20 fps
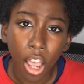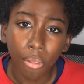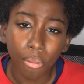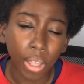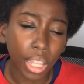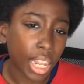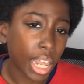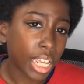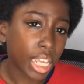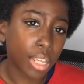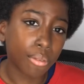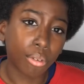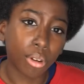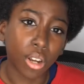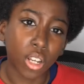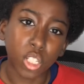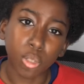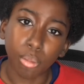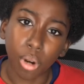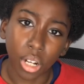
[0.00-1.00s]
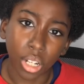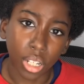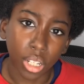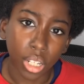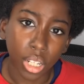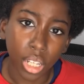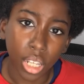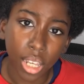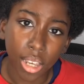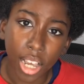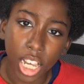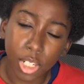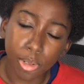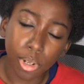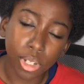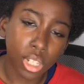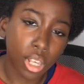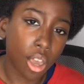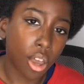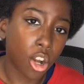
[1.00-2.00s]
they like giving us money,
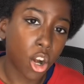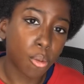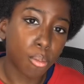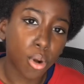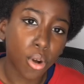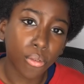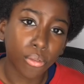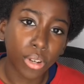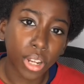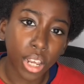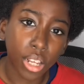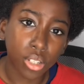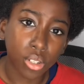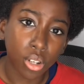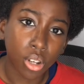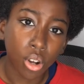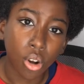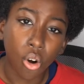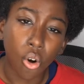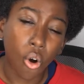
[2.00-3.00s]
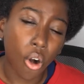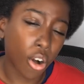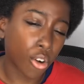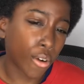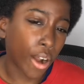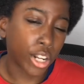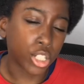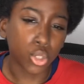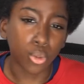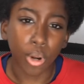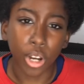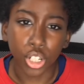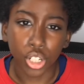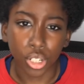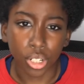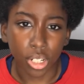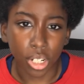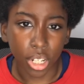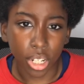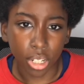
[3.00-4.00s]
especially on our birthdays or our
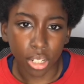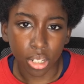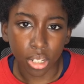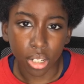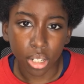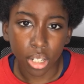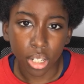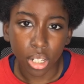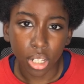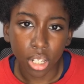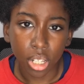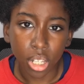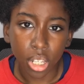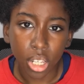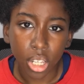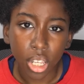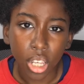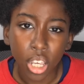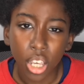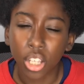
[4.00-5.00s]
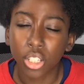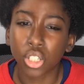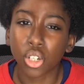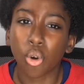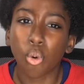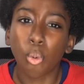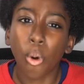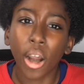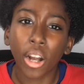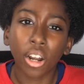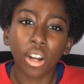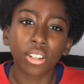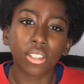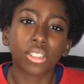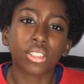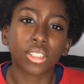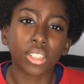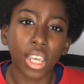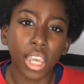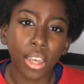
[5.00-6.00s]
graduation days. So why not
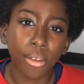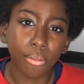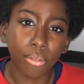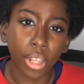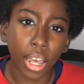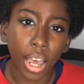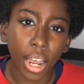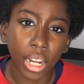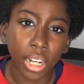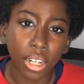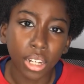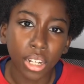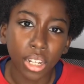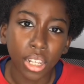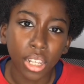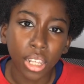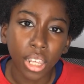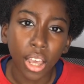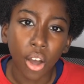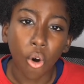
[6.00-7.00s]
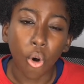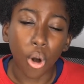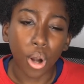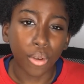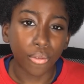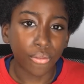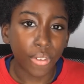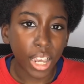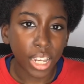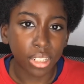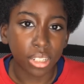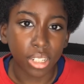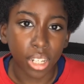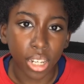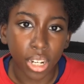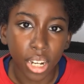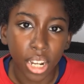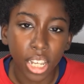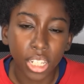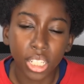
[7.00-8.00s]
save that or invest
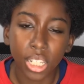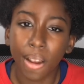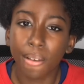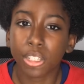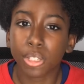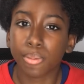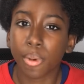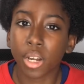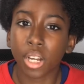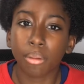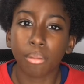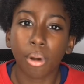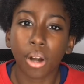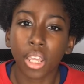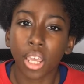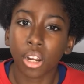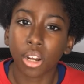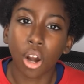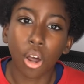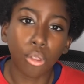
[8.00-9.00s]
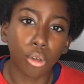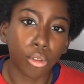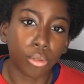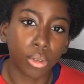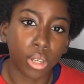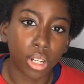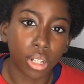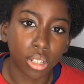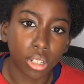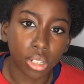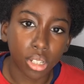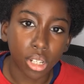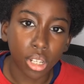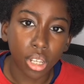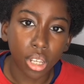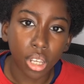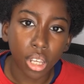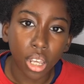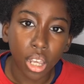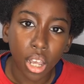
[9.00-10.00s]
it instead of spending money on other things?
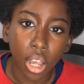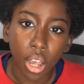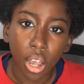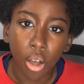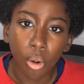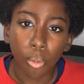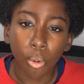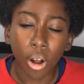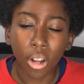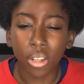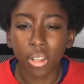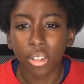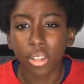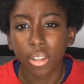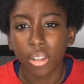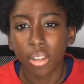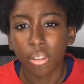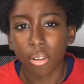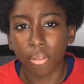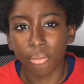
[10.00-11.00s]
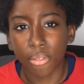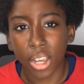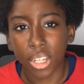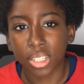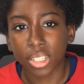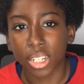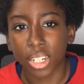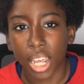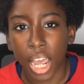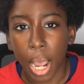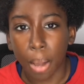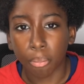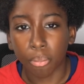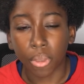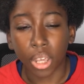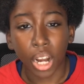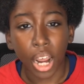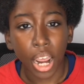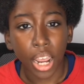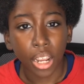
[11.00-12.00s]
One investing app
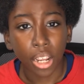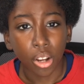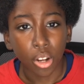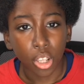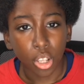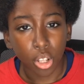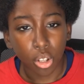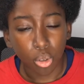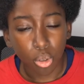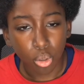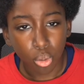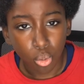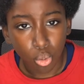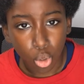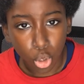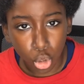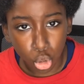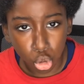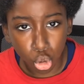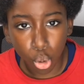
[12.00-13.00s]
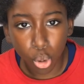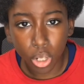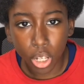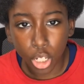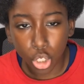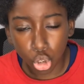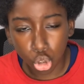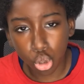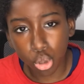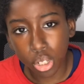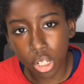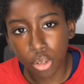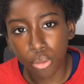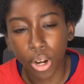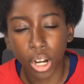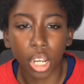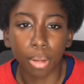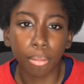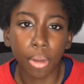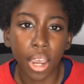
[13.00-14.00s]
that I truly
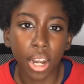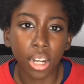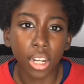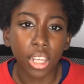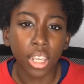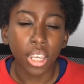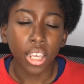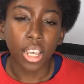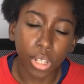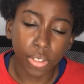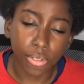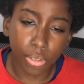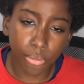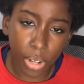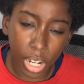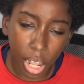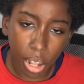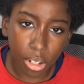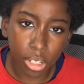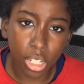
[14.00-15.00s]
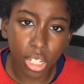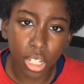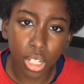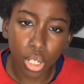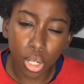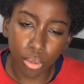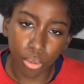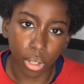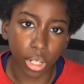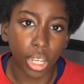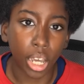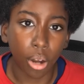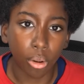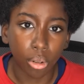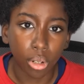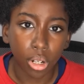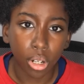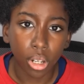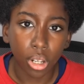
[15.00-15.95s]
recommend is Fidelity Youth Account.